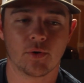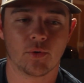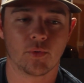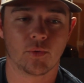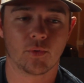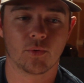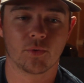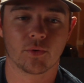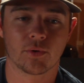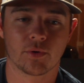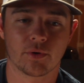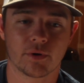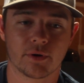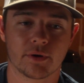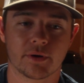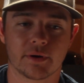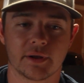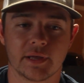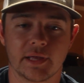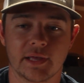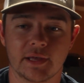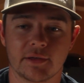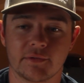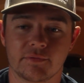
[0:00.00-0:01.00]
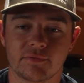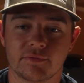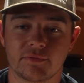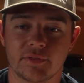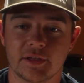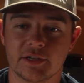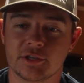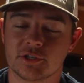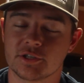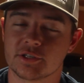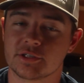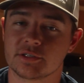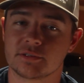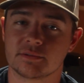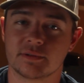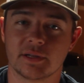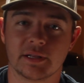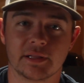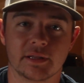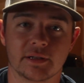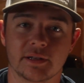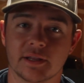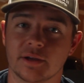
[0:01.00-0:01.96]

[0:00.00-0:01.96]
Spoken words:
or if the